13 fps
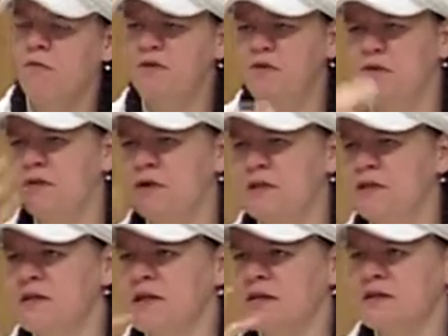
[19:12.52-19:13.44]
So it's,
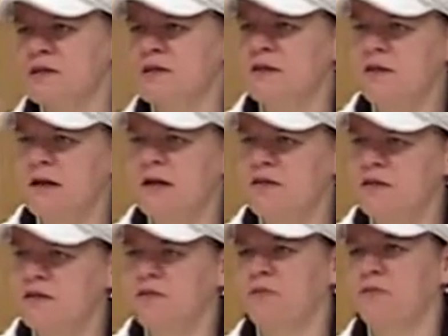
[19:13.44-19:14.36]
it's, that's
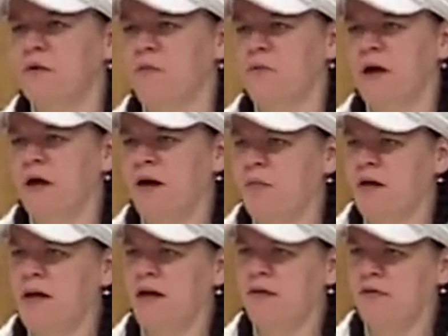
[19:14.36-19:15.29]
the format, I
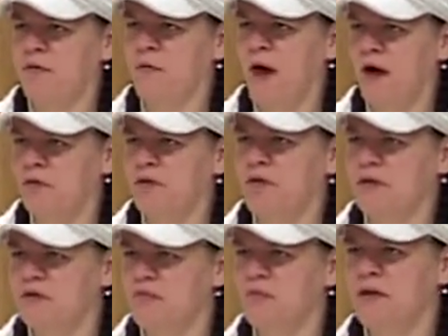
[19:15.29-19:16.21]
might have it
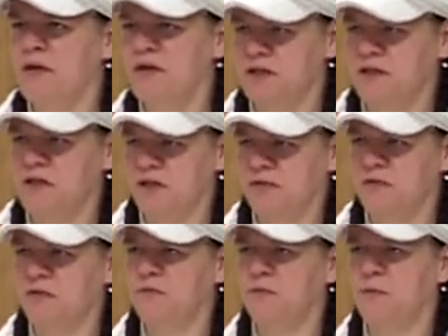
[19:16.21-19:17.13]
backwards, but that's the
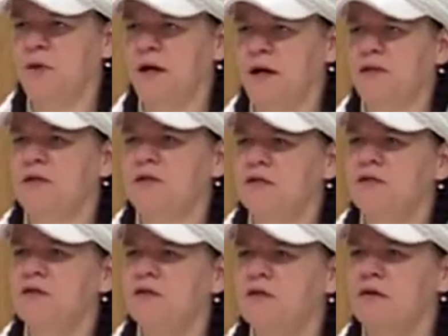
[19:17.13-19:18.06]
general format.
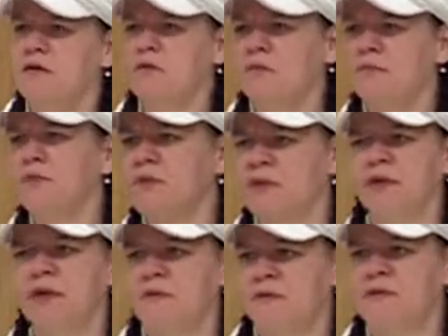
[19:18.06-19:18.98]
So
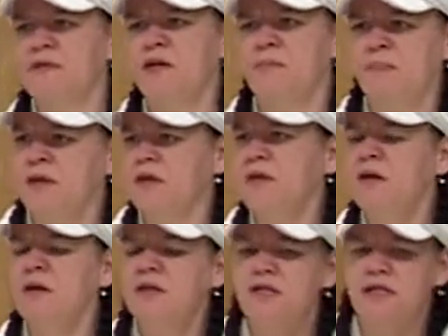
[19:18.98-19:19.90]
if you type in
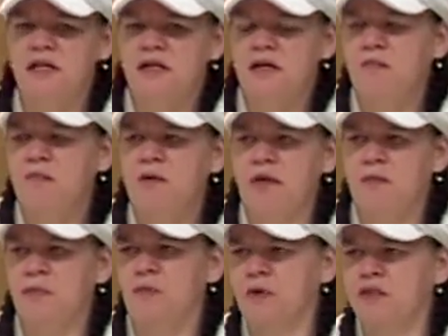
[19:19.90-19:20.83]
Shandaken Planning
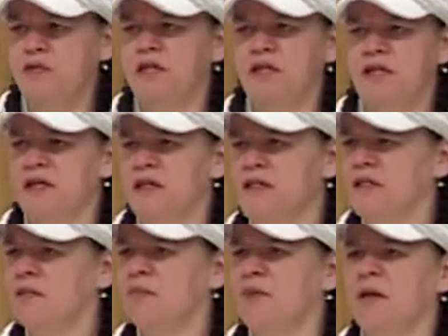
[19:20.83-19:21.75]
Board, Shandaken
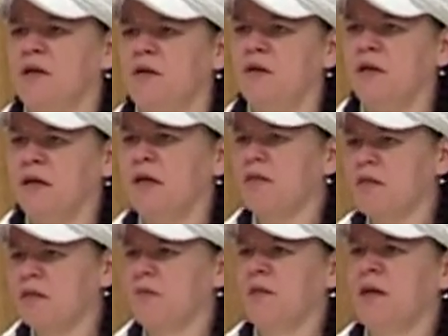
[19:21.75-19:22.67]
ZBA, you'll get
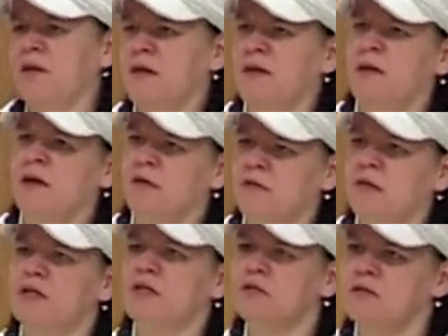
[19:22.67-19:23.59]
them, and then that'll lead you